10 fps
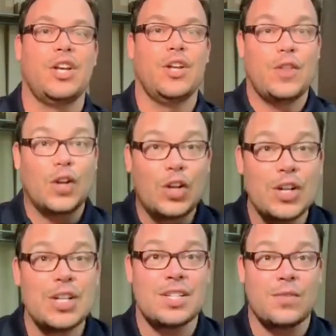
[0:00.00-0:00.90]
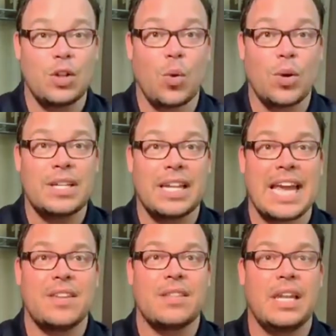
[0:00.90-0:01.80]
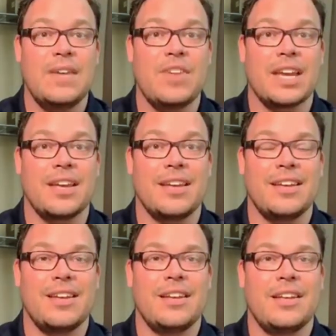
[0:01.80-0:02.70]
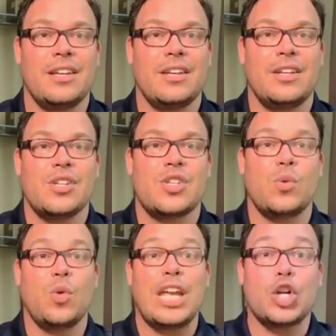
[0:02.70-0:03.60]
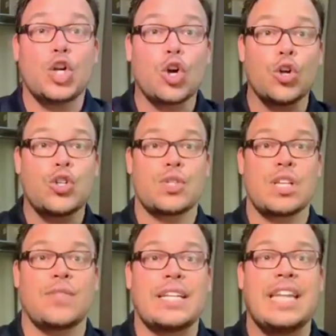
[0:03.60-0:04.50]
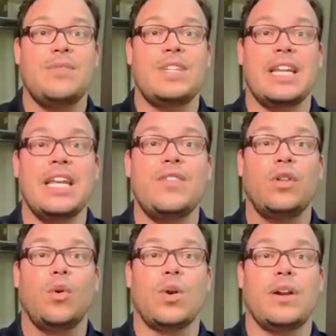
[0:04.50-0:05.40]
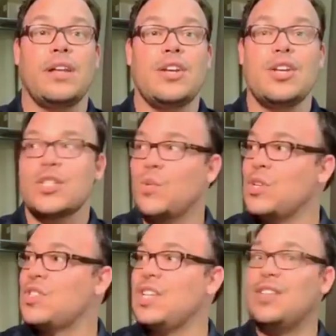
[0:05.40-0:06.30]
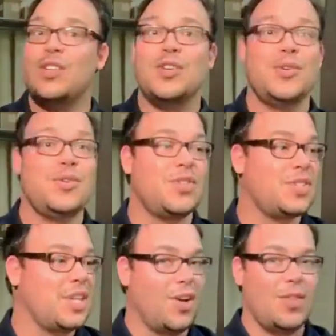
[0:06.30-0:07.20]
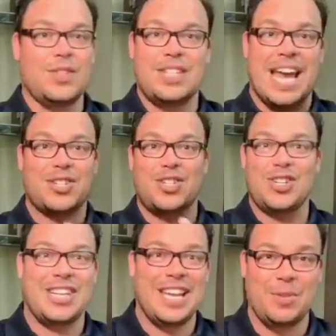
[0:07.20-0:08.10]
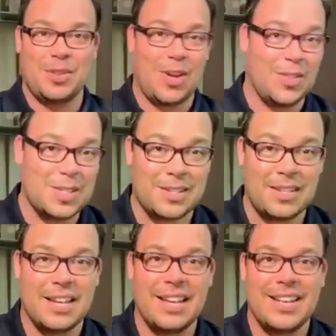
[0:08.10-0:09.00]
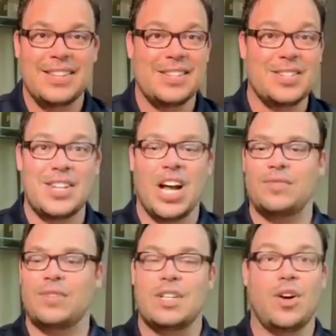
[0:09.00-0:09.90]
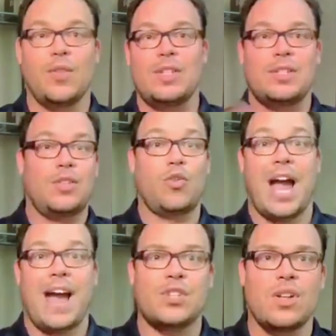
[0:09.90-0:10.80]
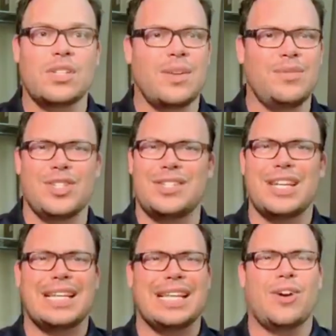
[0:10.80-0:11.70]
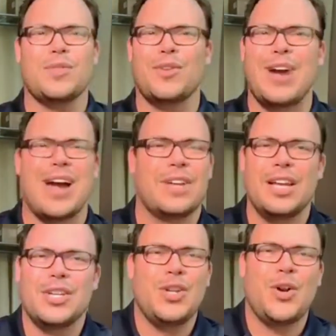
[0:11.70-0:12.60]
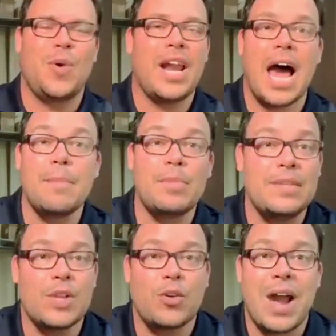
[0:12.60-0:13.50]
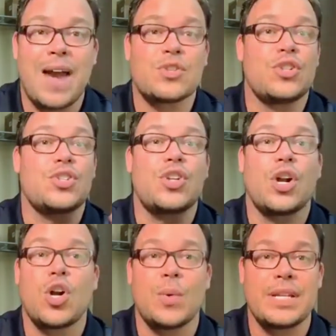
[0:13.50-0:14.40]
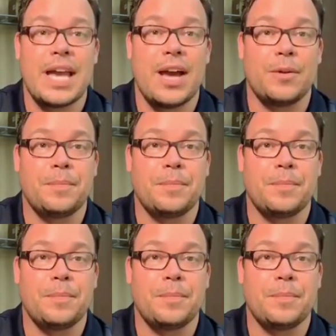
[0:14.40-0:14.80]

The goodness of the Lord in the land of the living. So encourage yourself like David did in the Lord. So when you see the news, you see all the texts you get with all this this stuff and all these graphs and all stuff, just declare with the graph. You know what? I believe the graphs are going to start going down.